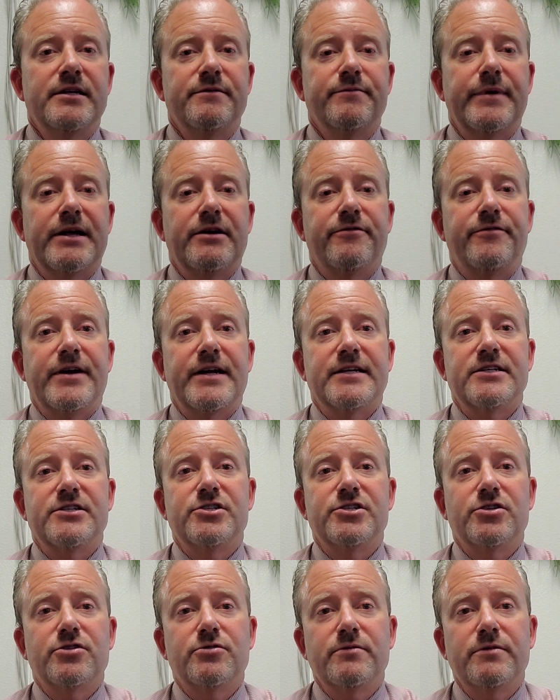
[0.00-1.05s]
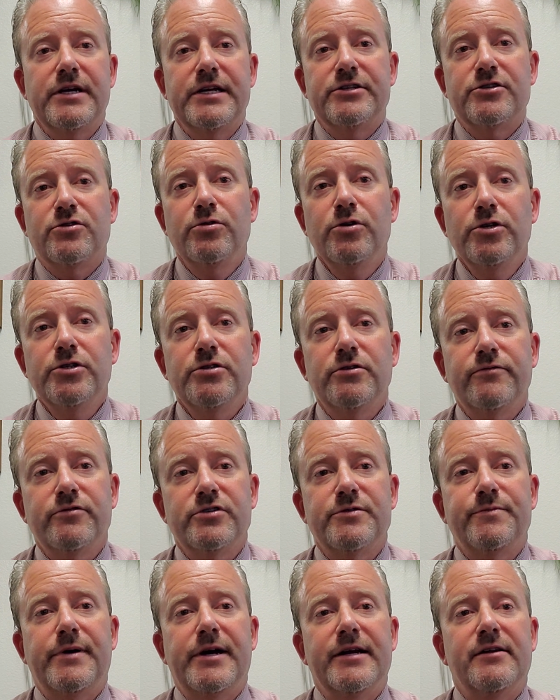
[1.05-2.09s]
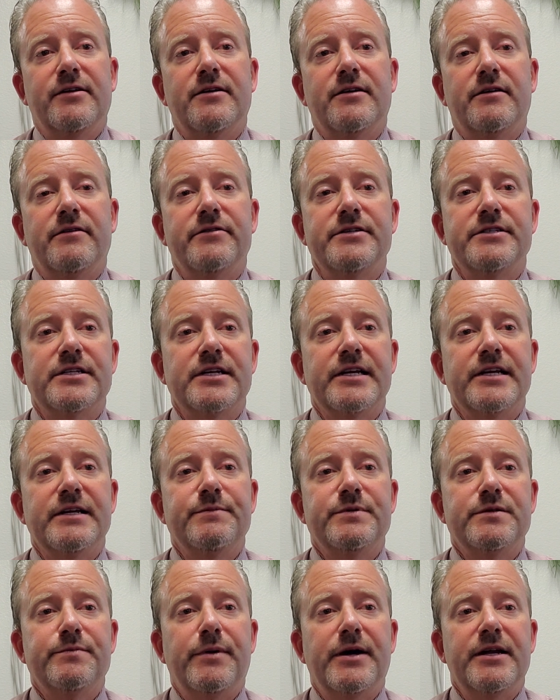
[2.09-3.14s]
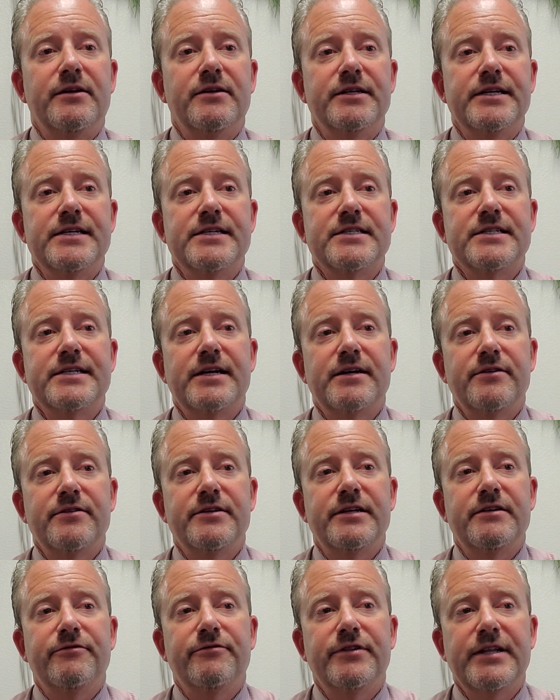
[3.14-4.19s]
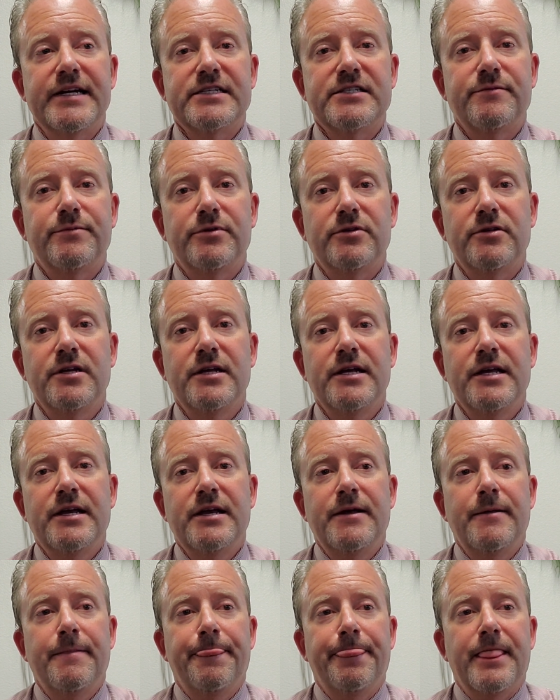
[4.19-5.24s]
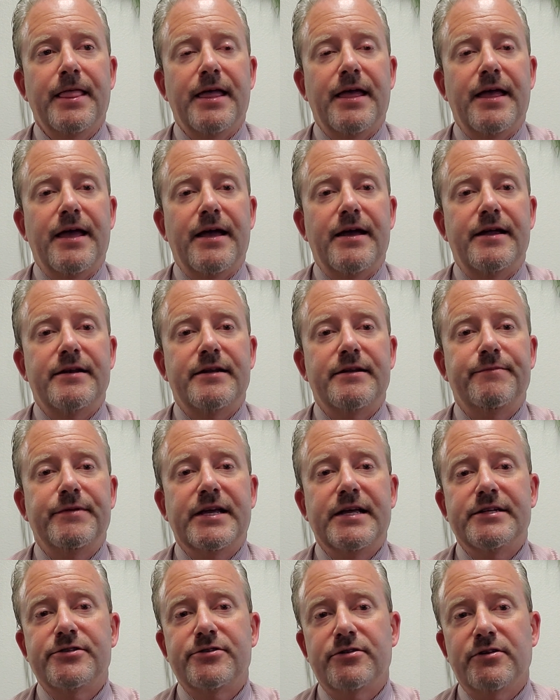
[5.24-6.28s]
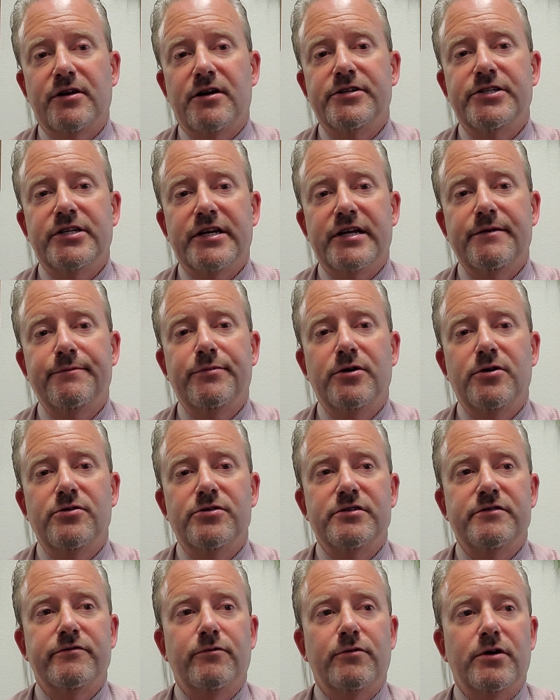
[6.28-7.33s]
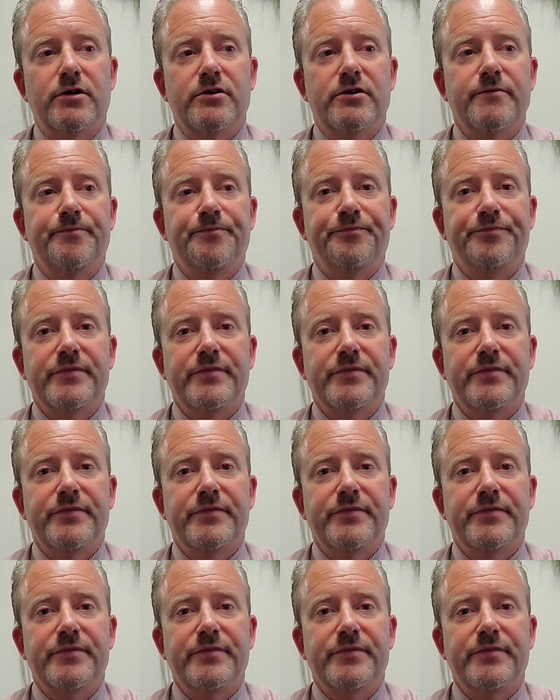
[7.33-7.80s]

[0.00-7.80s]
Matter of fact, it's it's crucial for spinal health is to keep spinal discs healthy and flexible, and because they're largely composed of water.